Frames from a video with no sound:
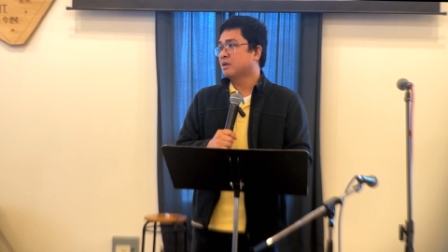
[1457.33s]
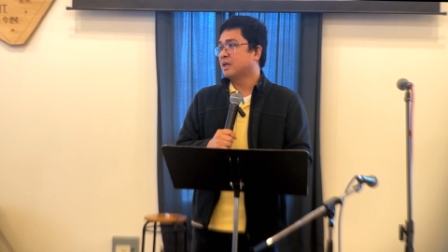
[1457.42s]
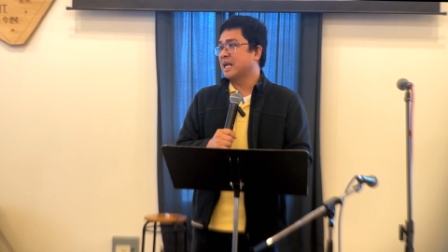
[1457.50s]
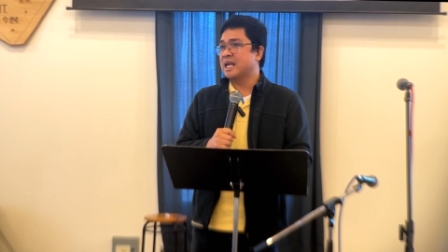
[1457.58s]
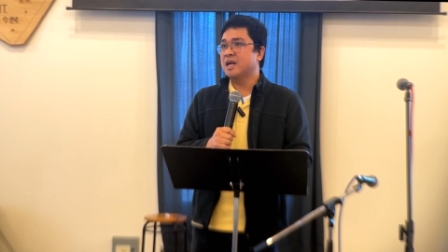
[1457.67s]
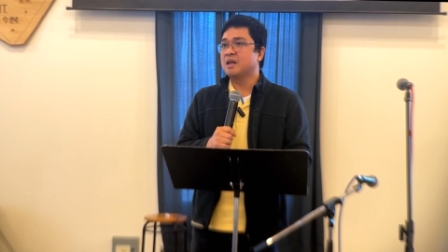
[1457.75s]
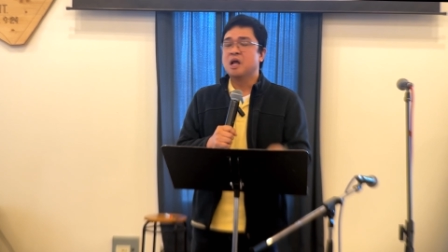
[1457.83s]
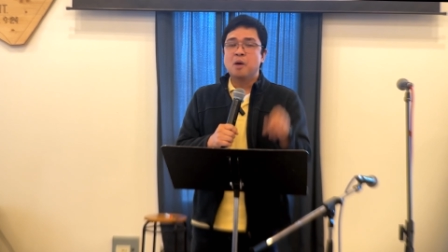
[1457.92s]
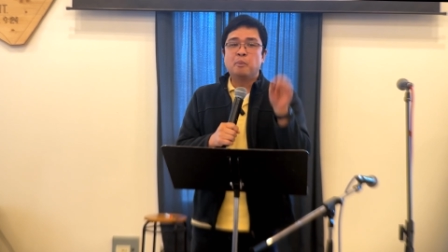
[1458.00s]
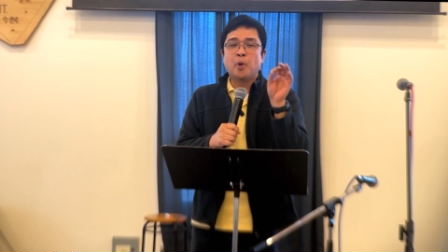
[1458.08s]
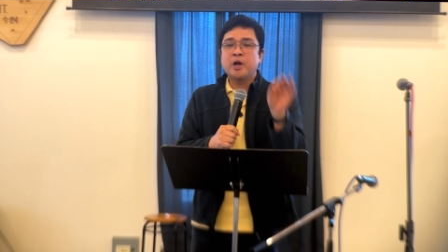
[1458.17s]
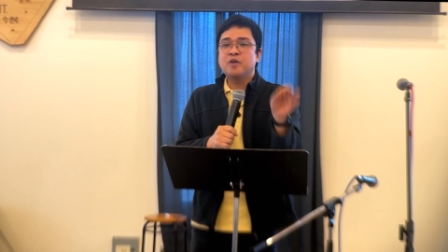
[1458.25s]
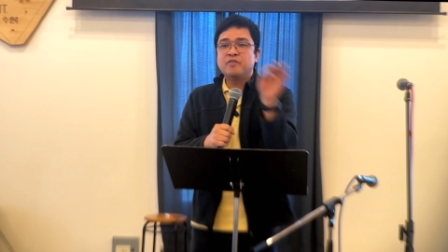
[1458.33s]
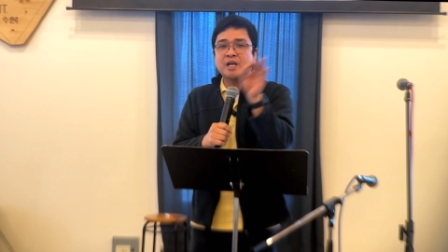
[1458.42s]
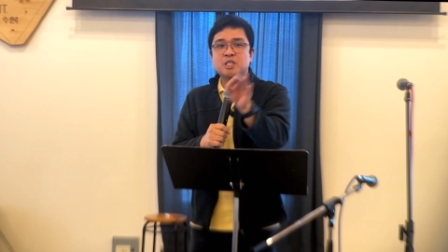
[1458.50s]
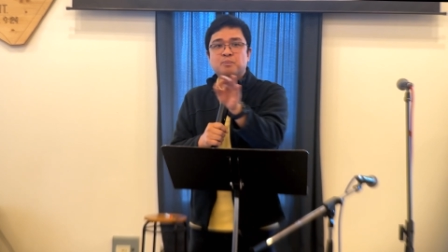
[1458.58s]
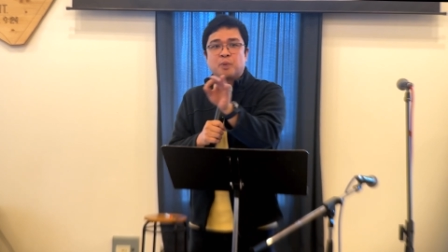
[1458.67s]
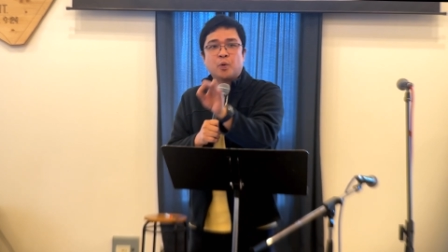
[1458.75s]
Again, point of
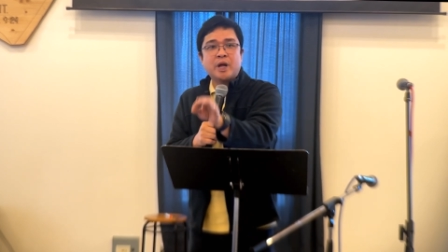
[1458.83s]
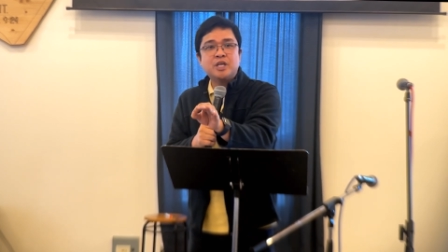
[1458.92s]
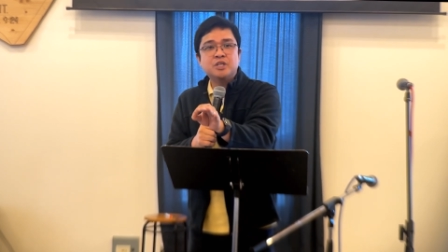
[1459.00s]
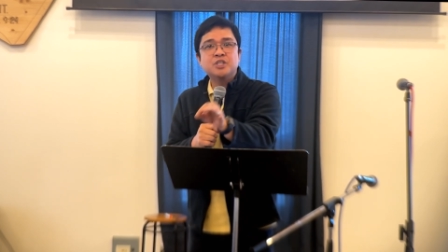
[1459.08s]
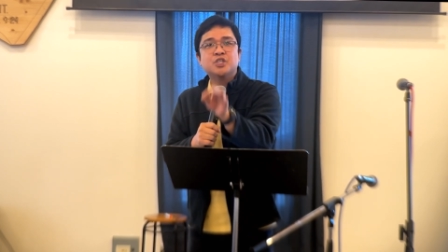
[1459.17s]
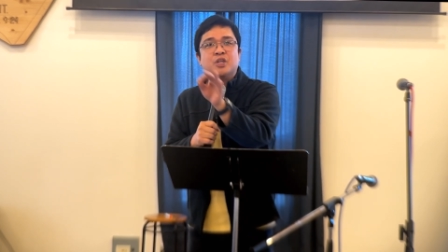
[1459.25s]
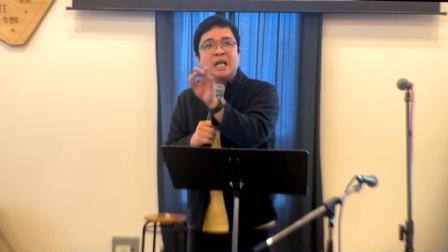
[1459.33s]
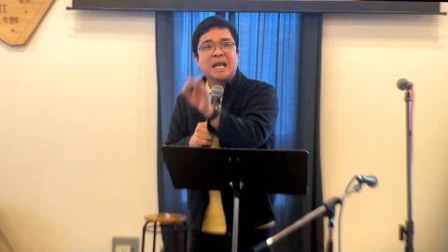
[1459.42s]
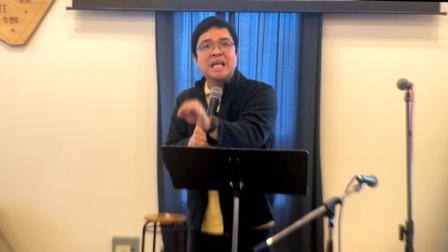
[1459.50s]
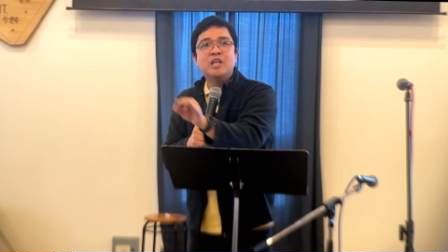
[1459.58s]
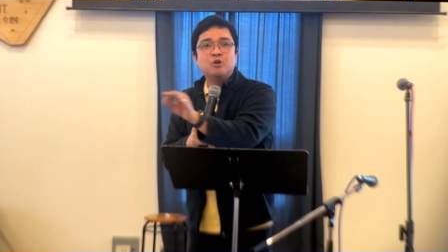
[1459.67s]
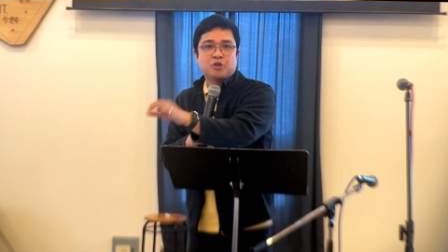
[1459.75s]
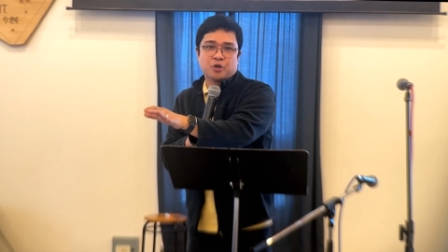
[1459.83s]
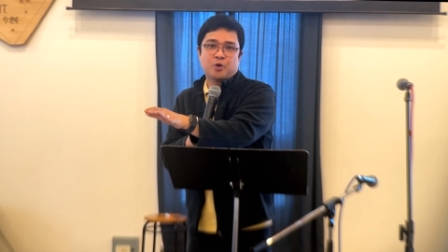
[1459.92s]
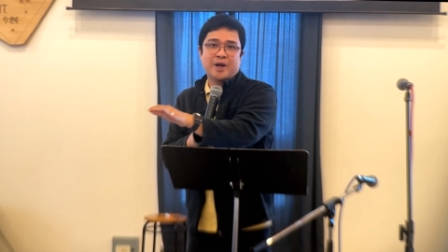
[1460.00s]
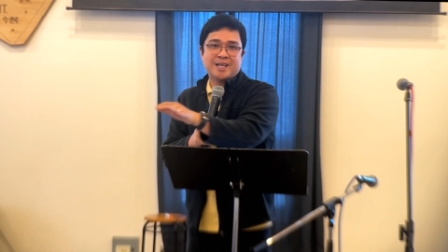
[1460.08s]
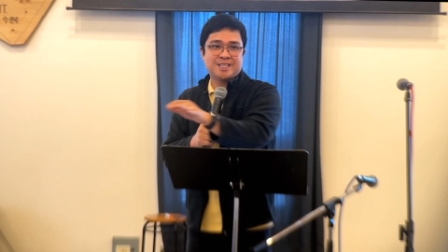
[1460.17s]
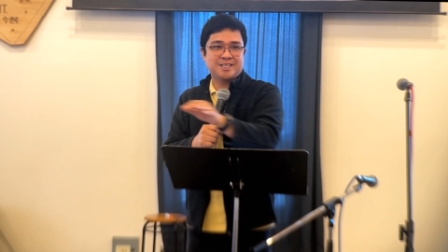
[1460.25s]
desperation should lead you to
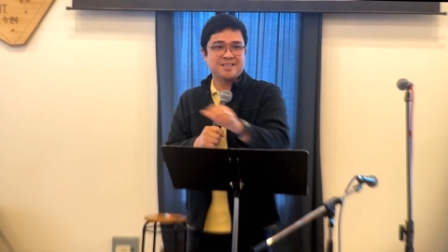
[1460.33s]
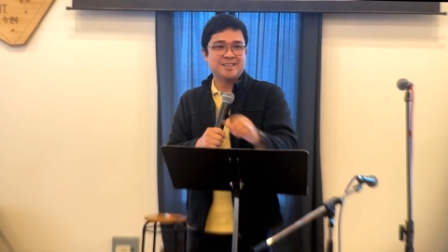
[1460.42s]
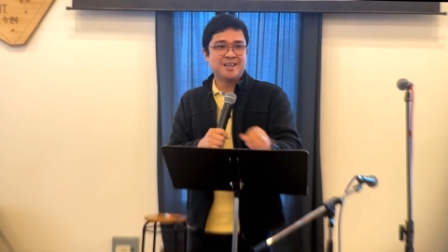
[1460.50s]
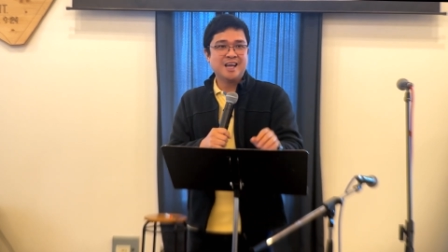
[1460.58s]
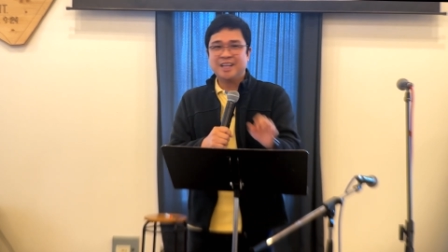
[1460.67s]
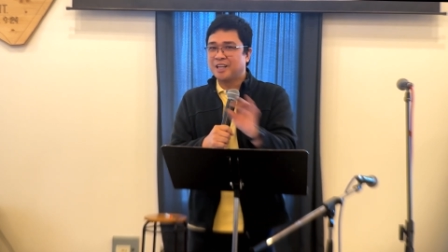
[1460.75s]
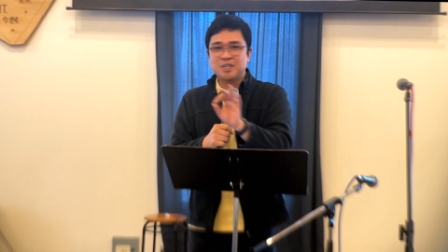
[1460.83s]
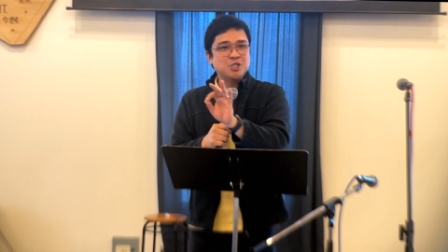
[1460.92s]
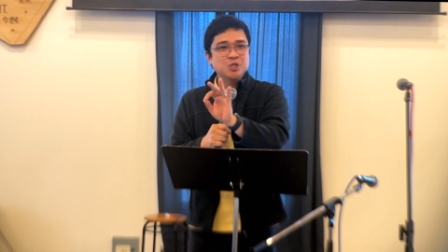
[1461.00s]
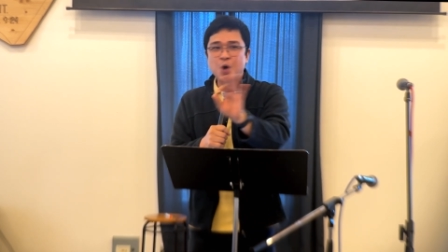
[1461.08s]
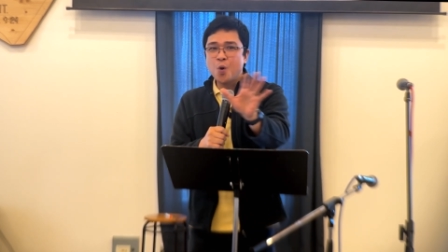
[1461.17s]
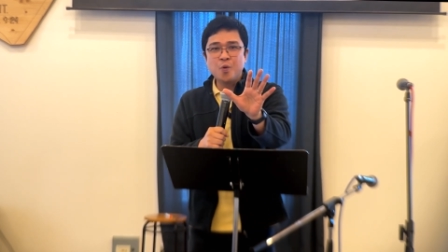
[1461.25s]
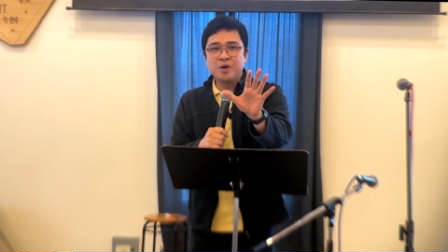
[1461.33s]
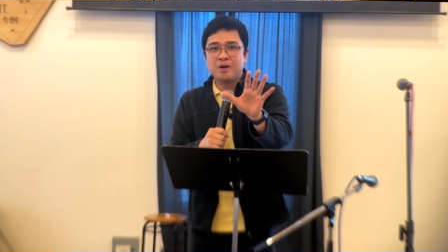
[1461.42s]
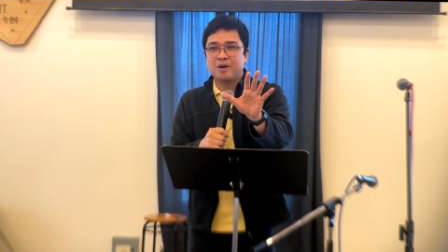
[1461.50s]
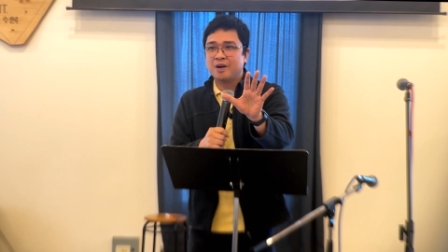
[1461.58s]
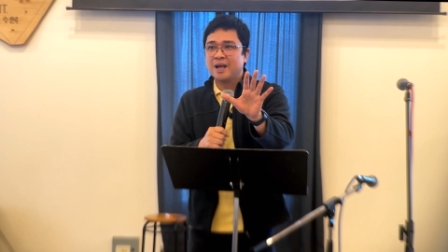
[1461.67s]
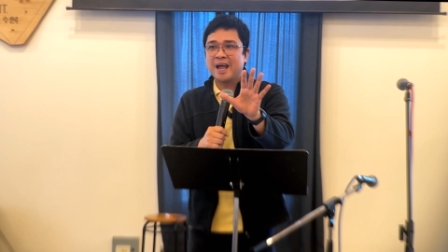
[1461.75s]
Christ. There's
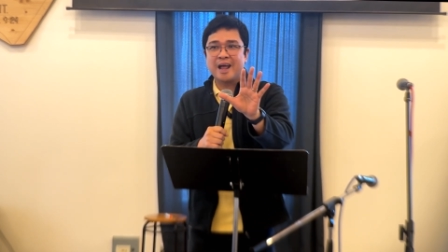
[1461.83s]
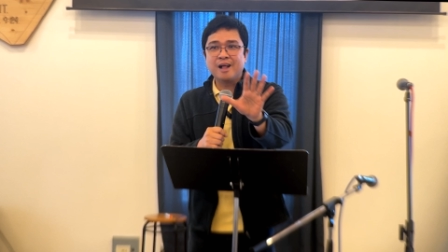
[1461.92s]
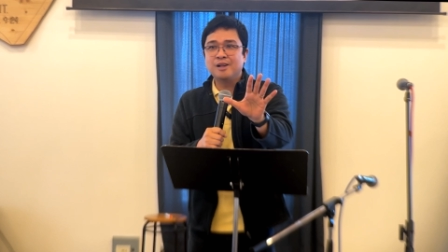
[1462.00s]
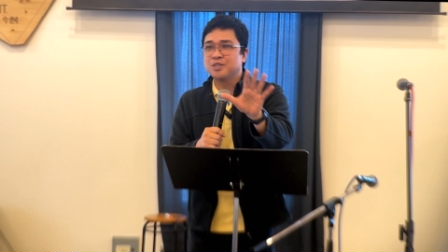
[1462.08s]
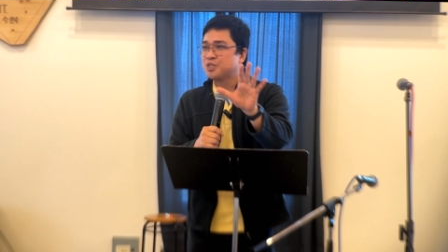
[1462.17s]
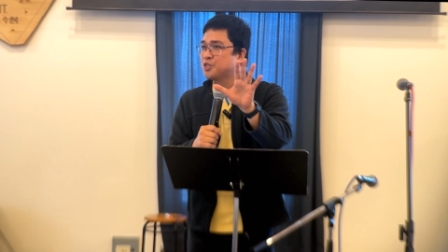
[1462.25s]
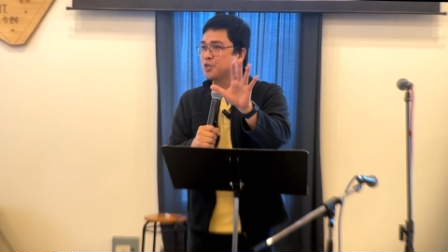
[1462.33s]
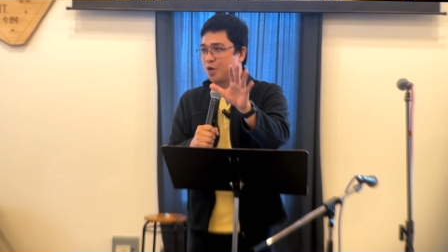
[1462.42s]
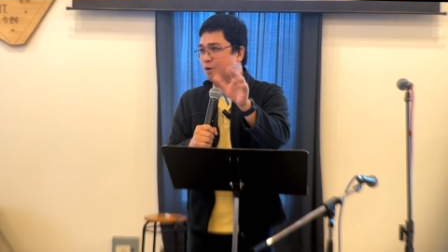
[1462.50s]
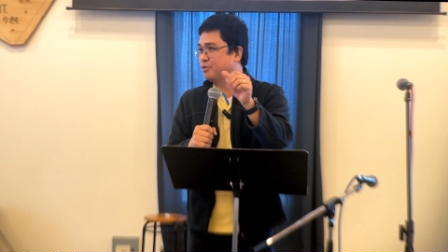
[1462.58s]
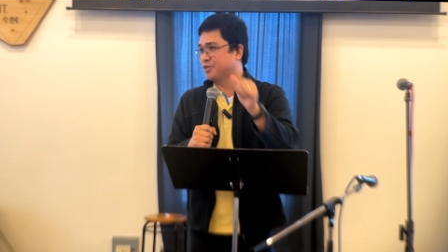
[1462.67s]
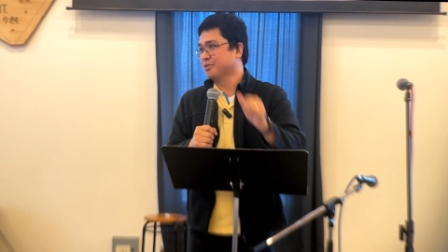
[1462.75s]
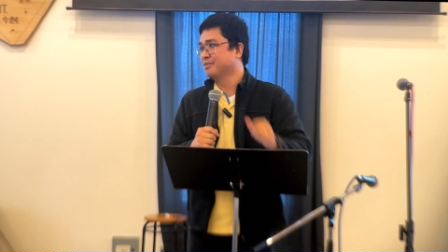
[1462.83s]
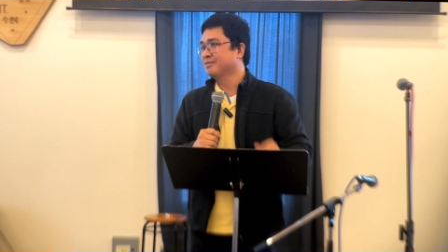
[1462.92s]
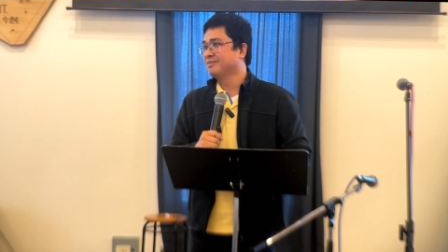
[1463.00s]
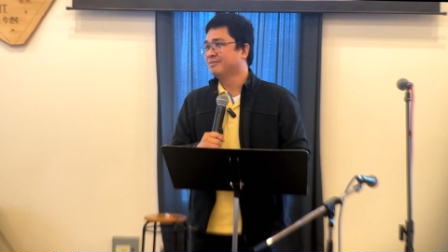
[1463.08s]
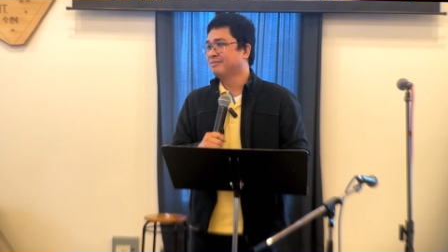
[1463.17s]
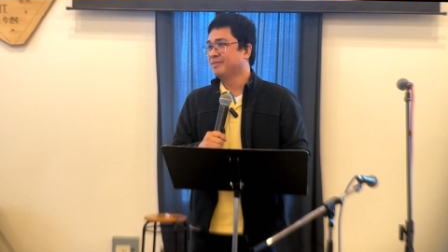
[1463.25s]
nowhere else to go to,
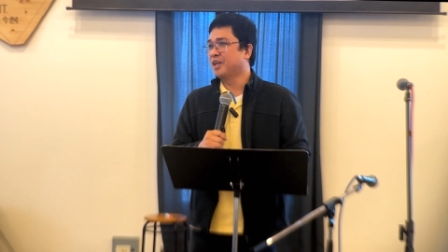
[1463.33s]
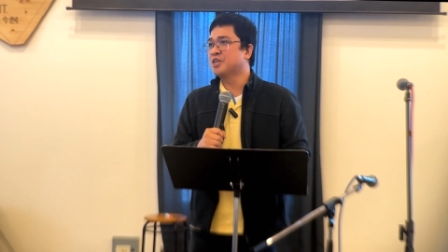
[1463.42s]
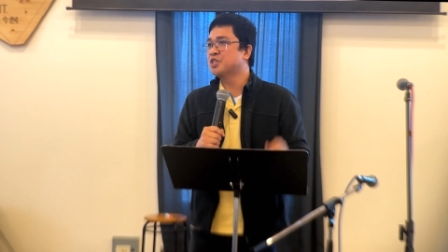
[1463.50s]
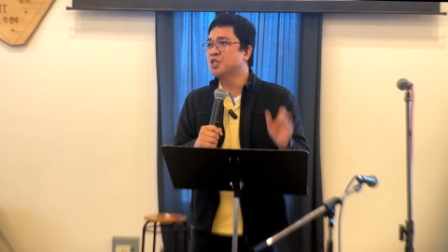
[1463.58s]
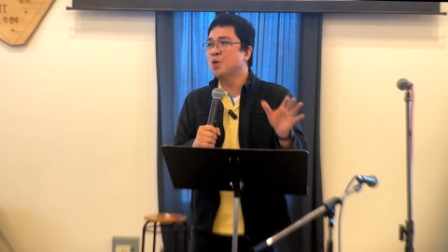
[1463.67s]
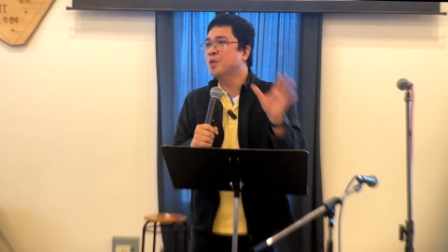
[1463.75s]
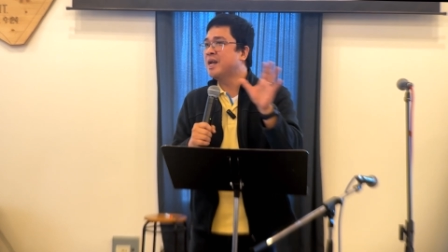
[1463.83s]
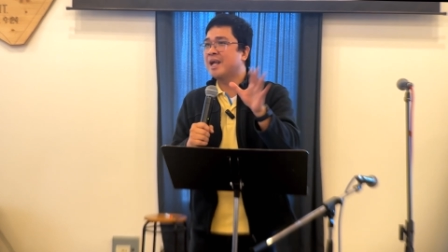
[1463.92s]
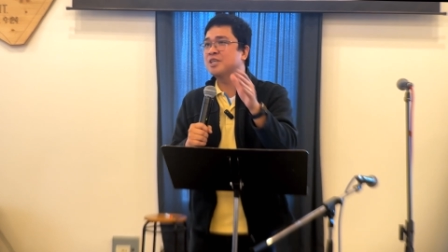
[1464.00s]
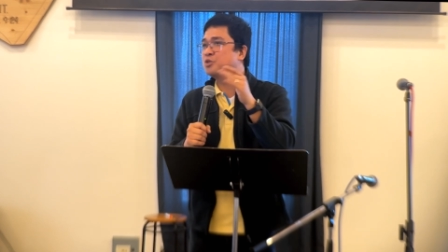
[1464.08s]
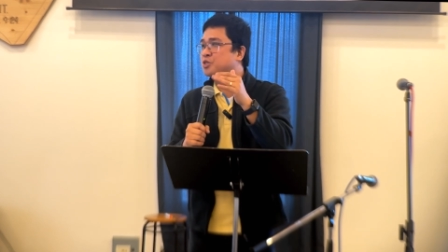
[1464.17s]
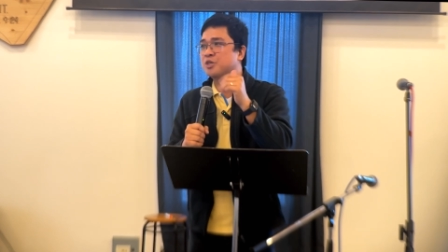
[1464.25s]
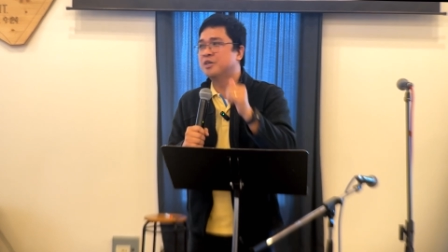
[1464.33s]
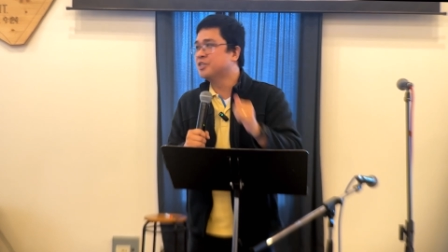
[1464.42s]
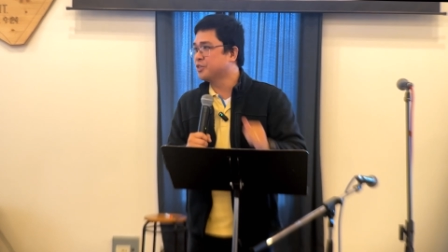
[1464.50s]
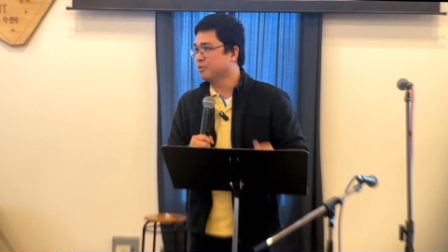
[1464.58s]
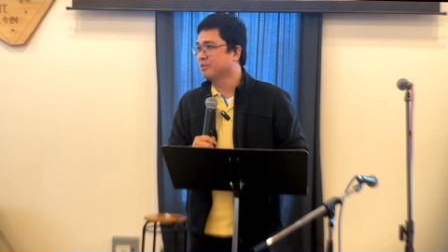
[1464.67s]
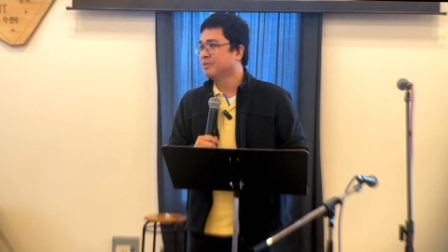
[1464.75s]
there's no one else to turn
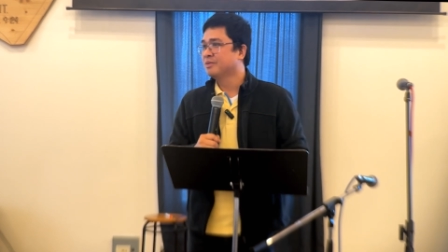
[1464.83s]
to.